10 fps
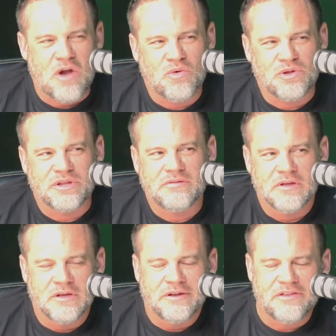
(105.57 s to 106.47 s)
I don't really
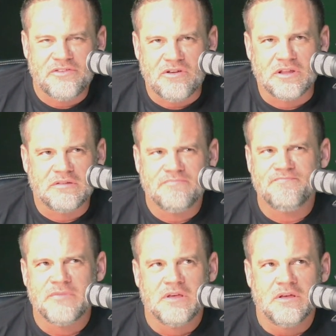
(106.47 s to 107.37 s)
necessarily
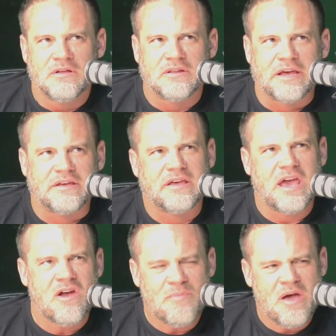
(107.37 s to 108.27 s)
like
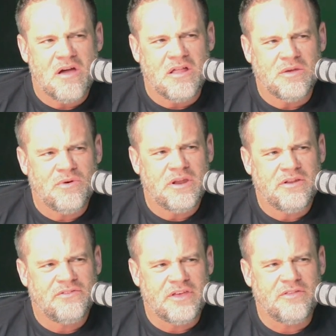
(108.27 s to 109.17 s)
care about Hollywood in
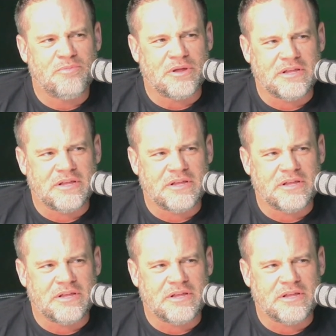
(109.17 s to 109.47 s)
a sense, but